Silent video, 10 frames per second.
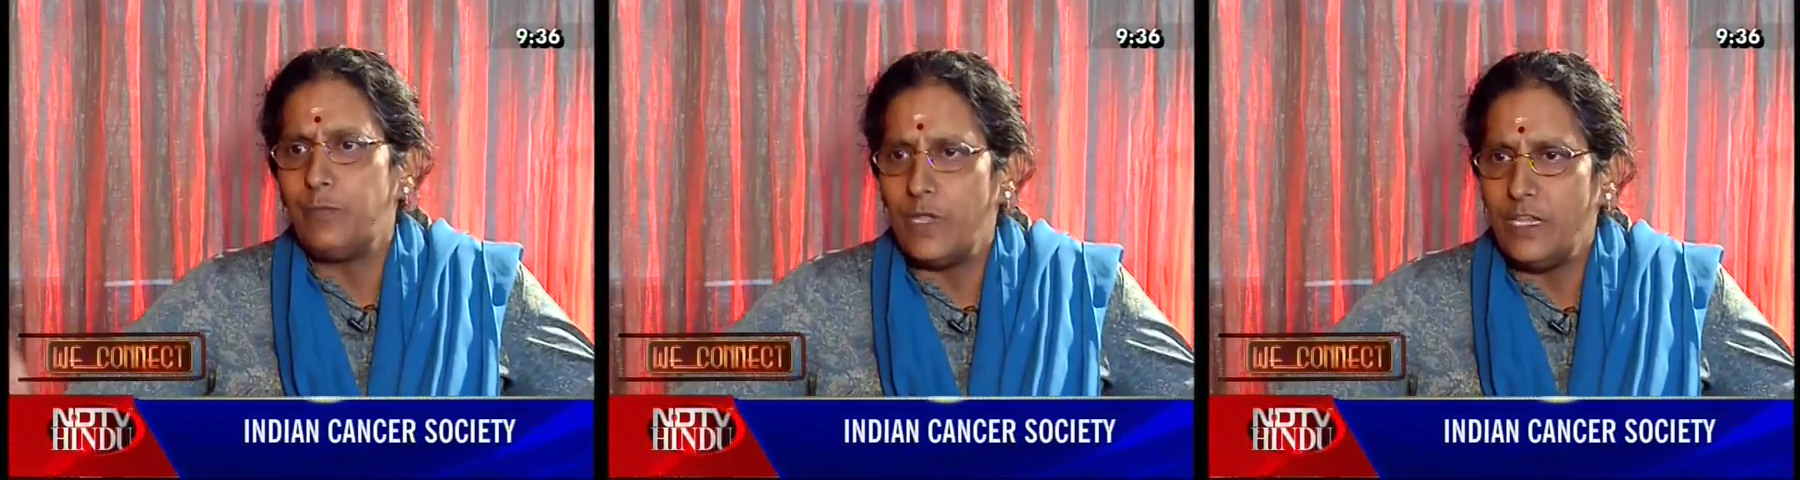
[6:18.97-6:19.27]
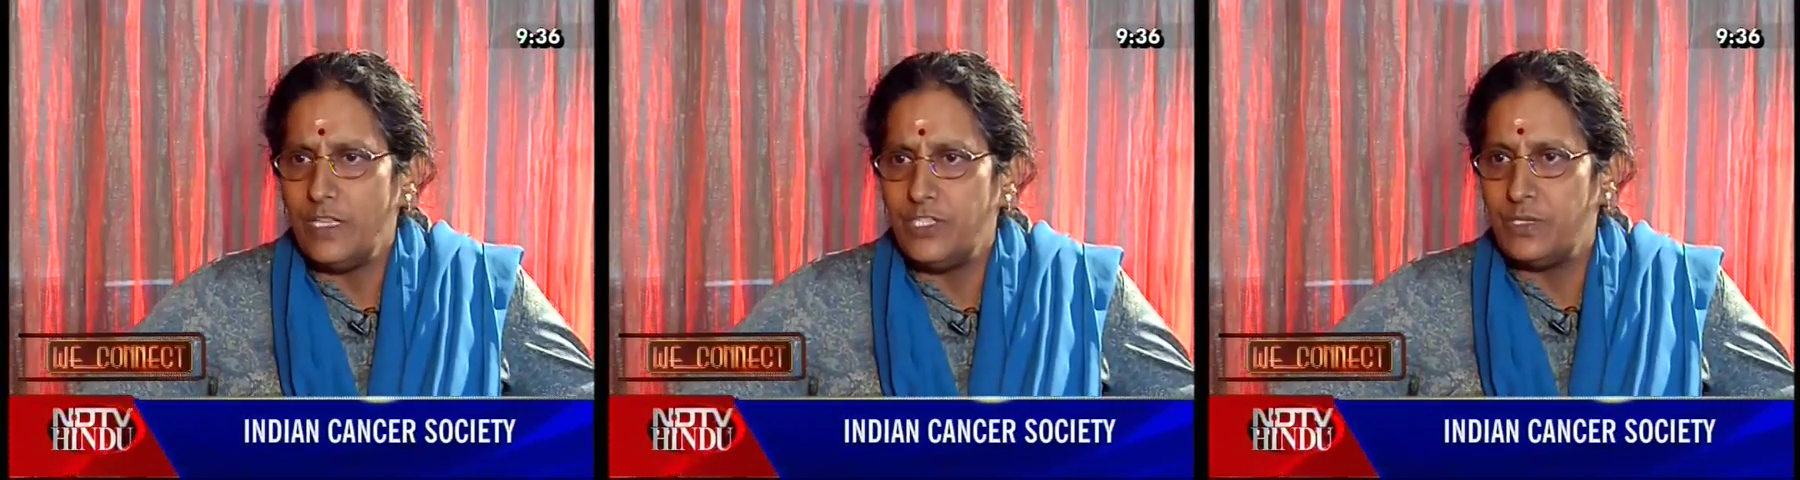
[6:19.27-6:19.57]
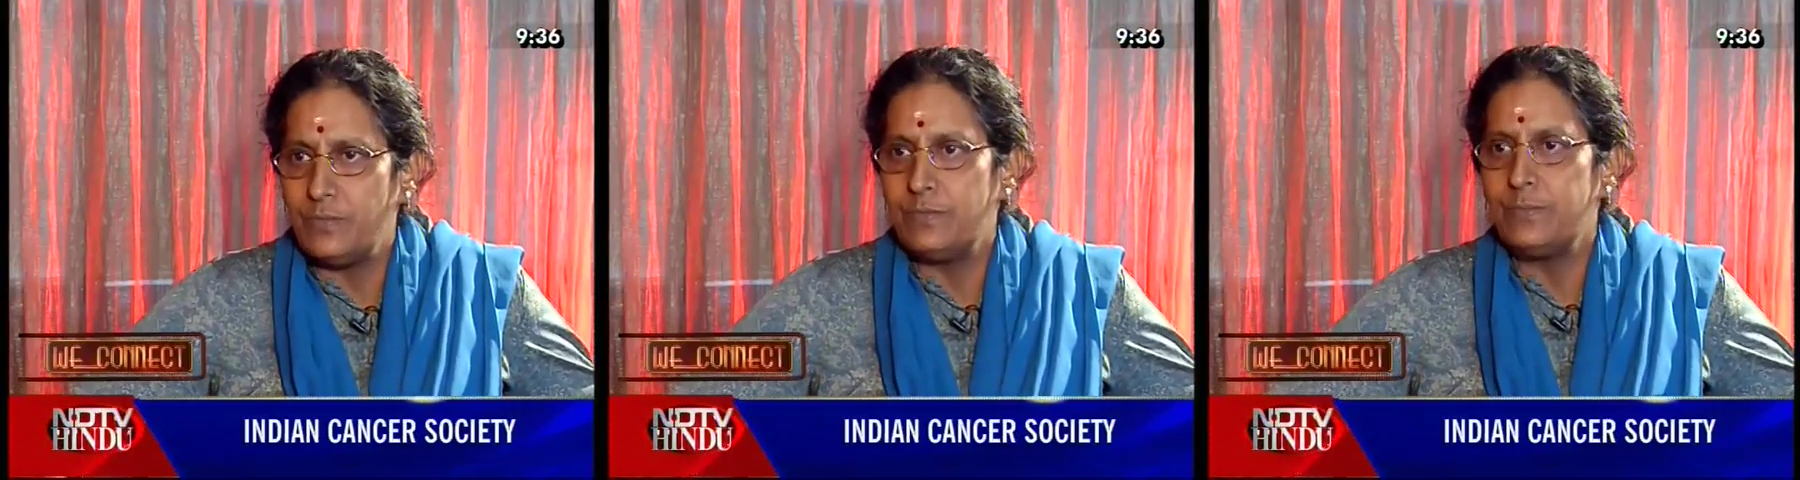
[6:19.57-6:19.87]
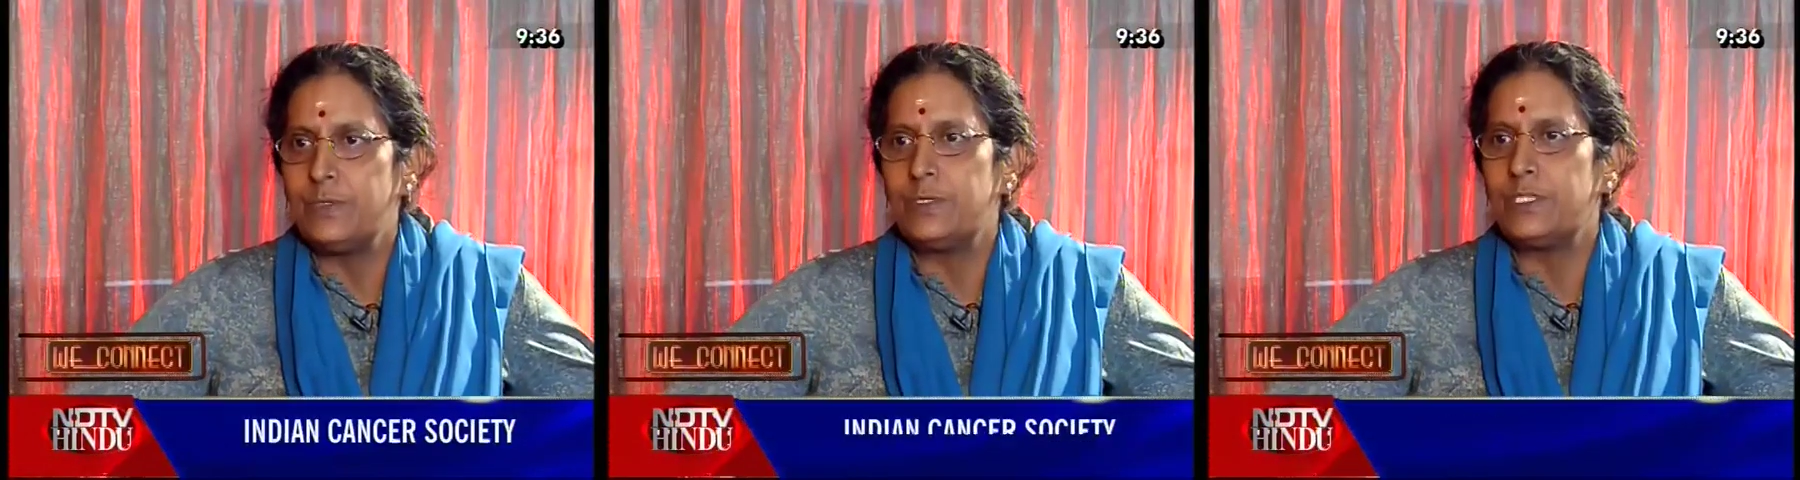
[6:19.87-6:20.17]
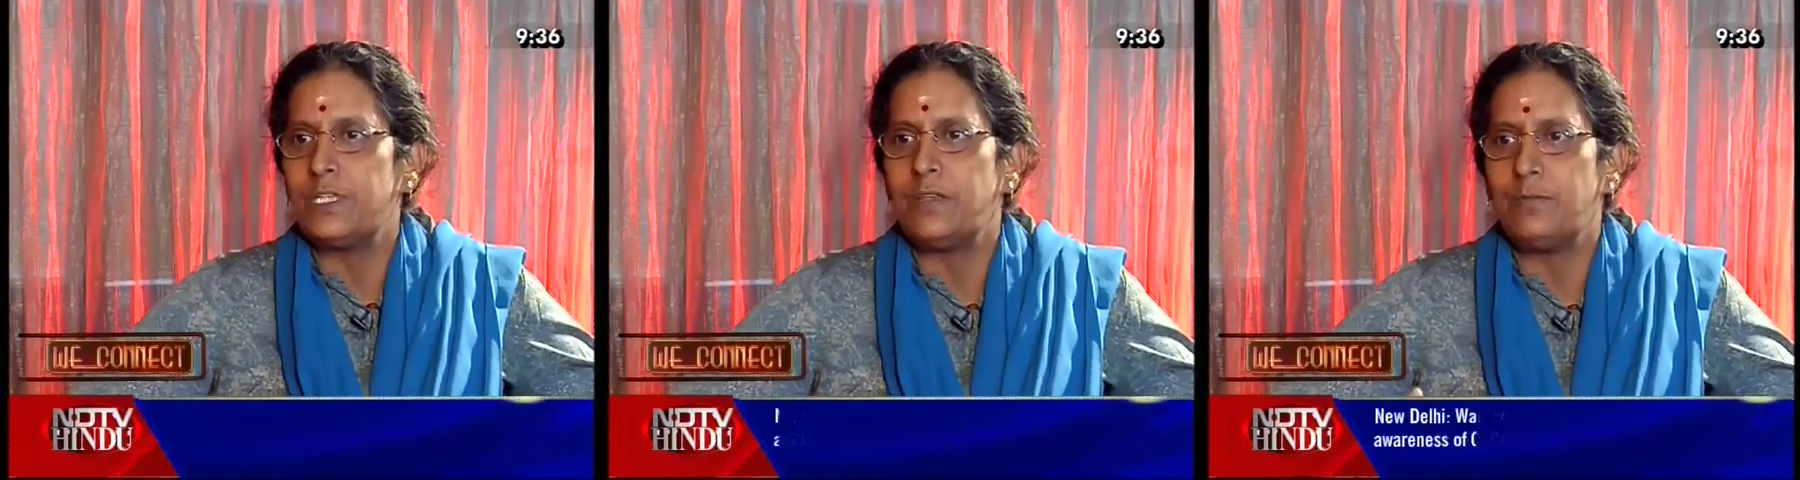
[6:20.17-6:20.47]
many
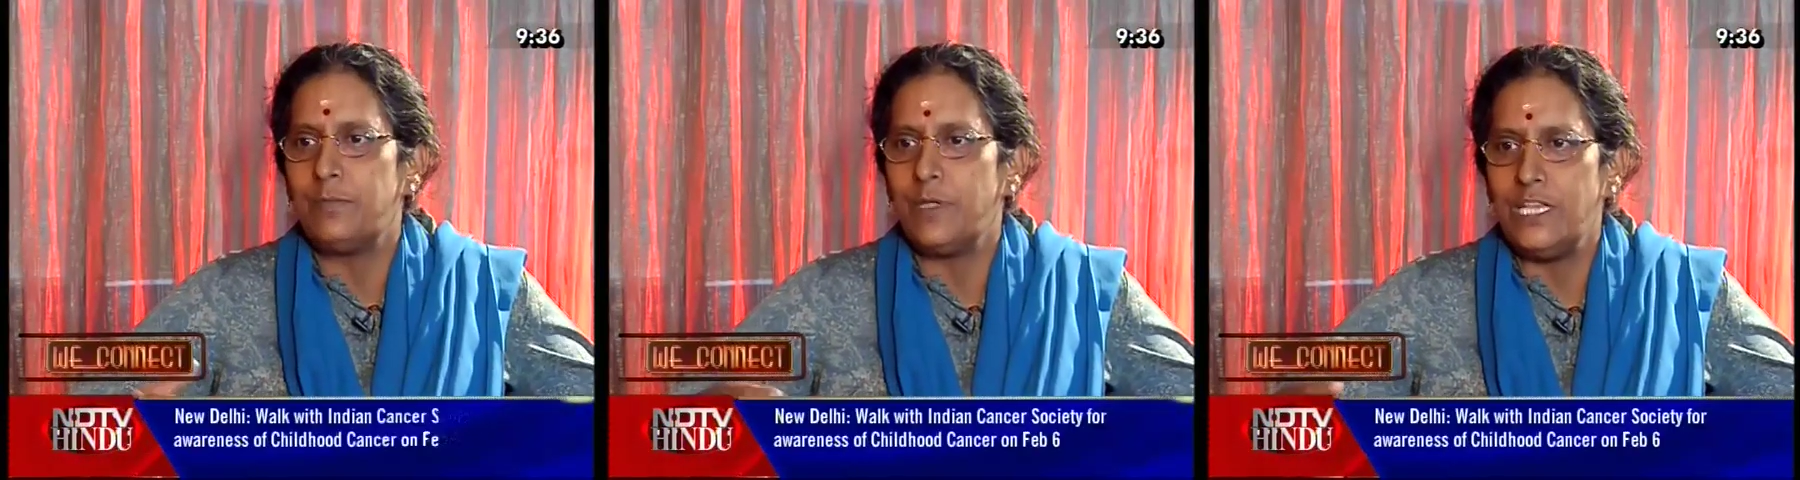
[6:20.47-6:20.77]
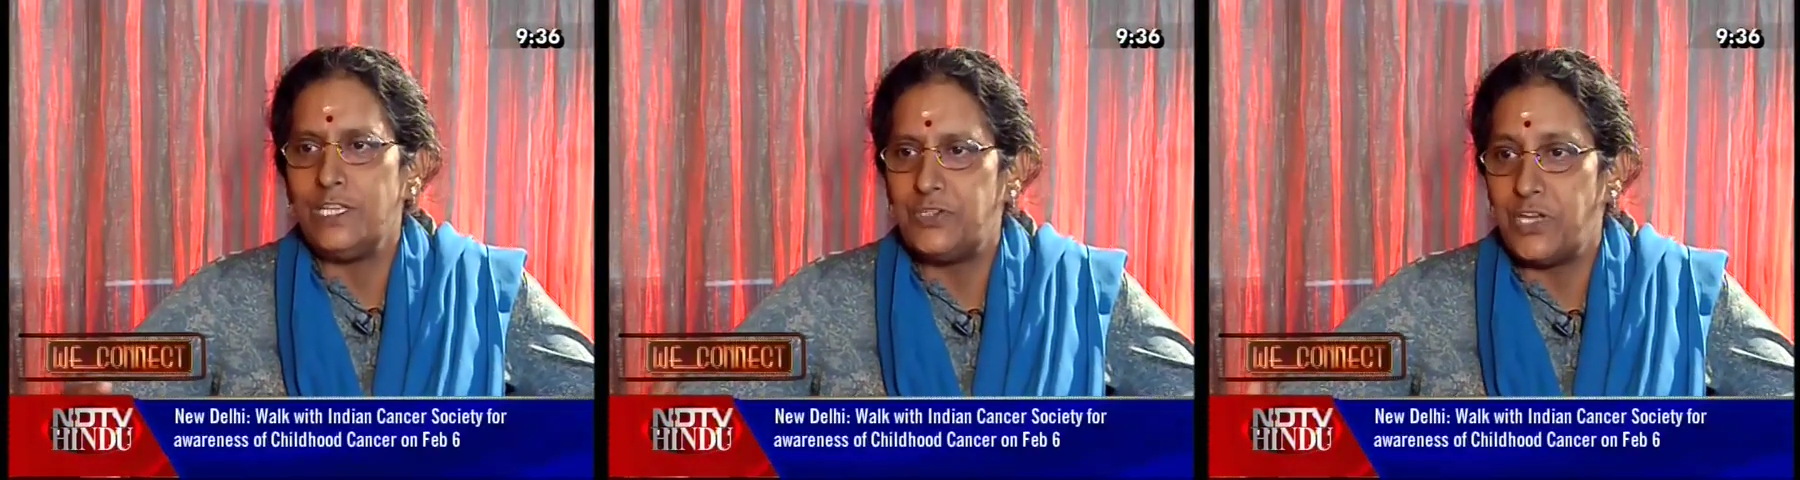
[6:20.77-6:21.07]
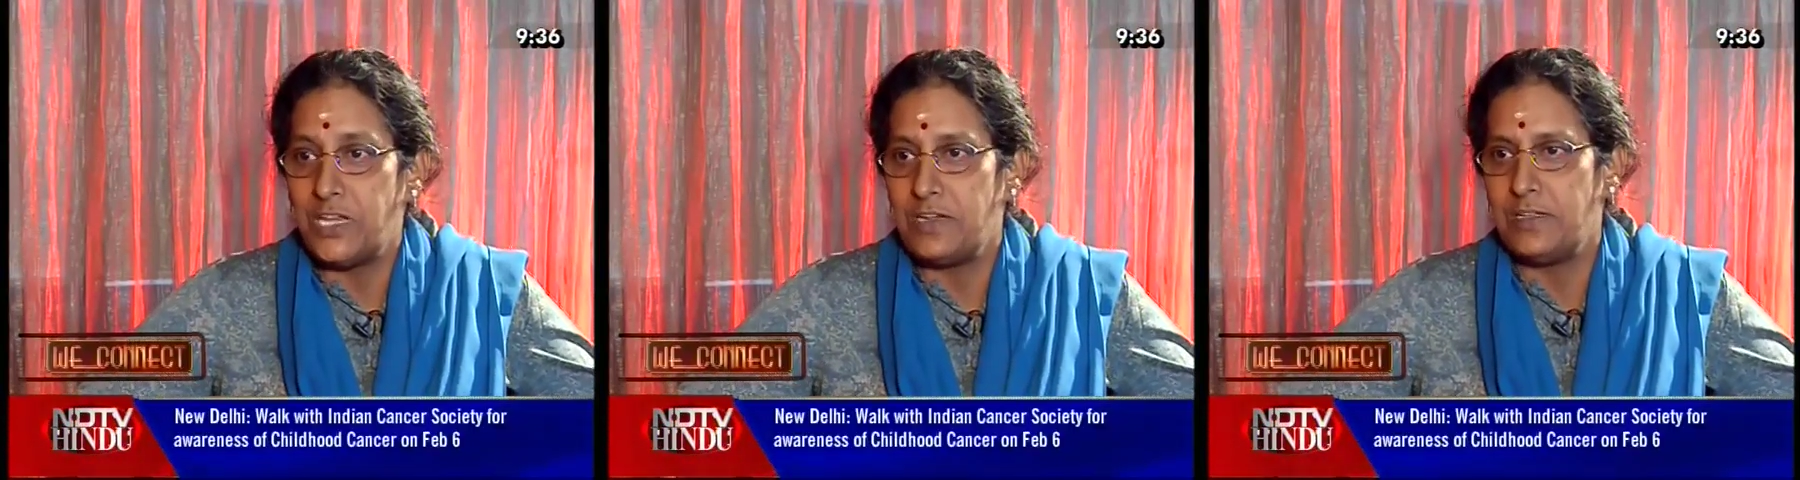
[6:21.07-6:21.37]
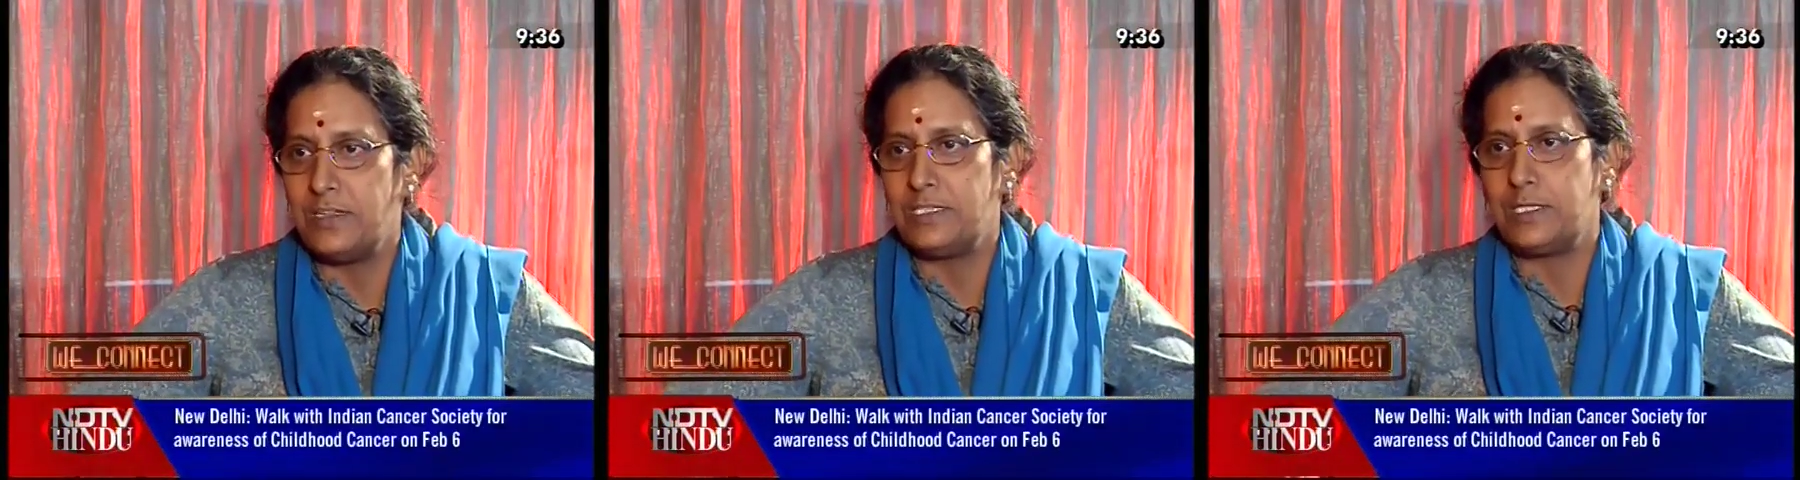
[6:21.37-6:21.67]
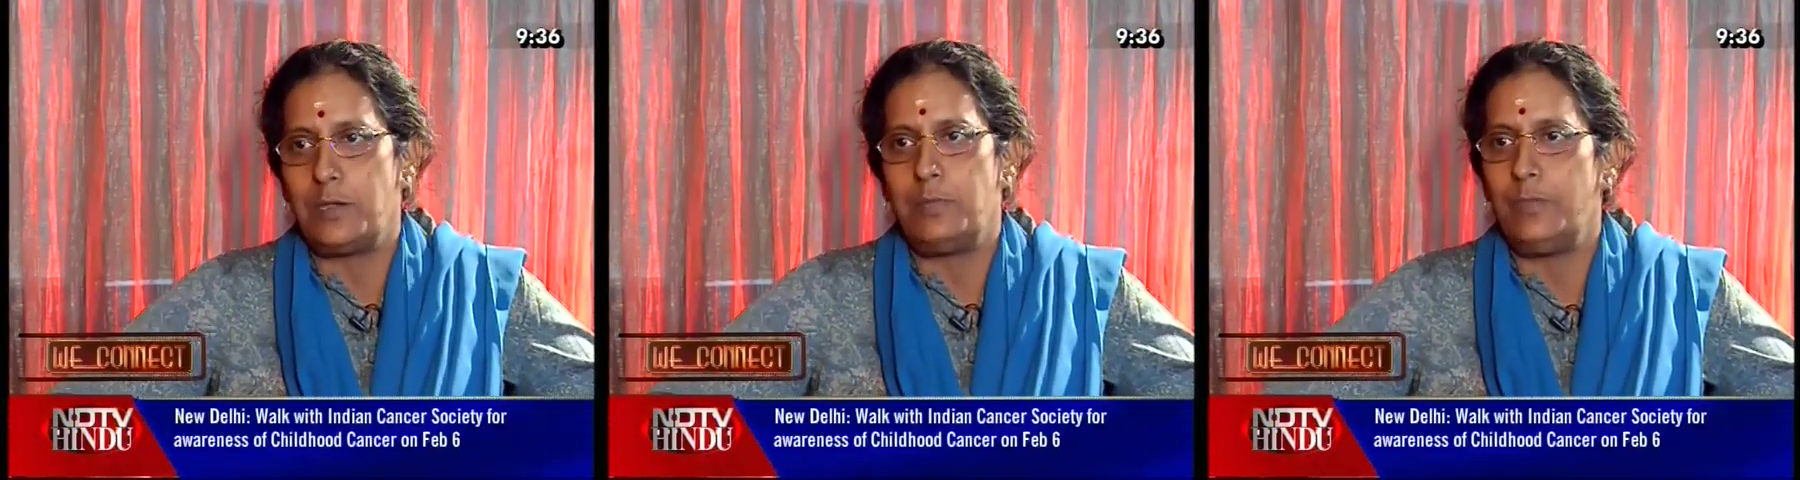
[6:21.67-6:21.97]
gyms and many trainers
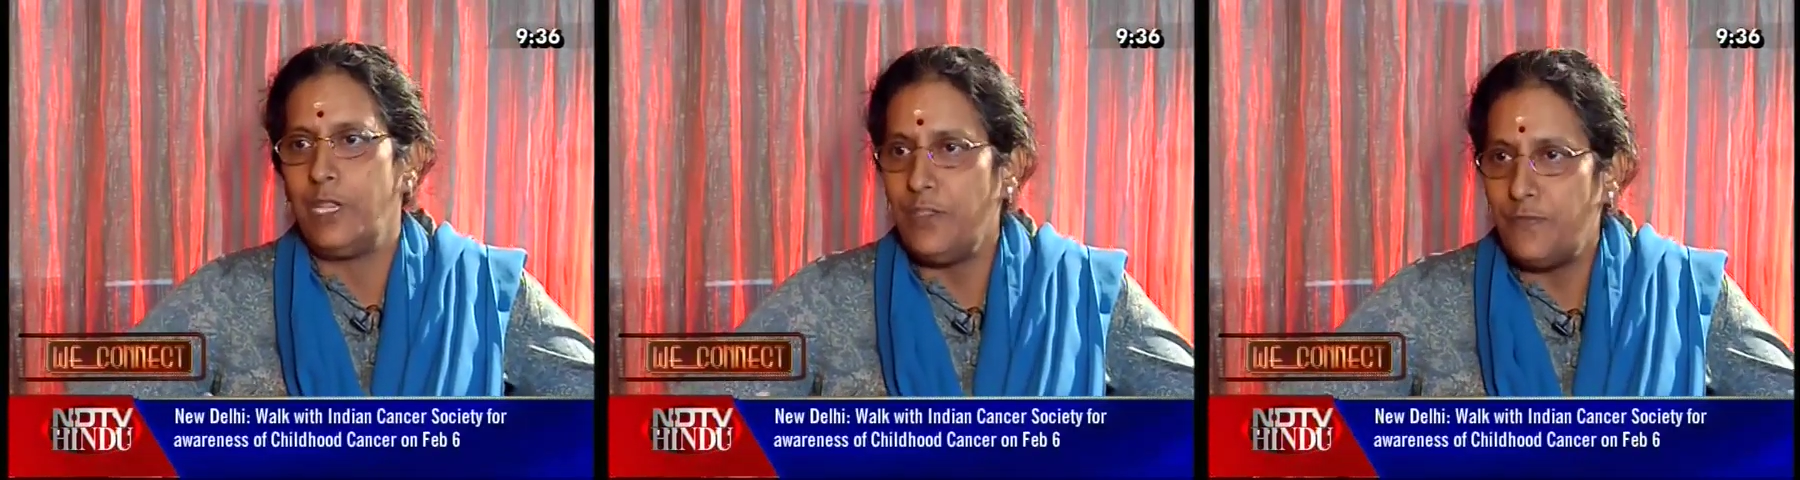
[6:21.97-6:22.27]
and many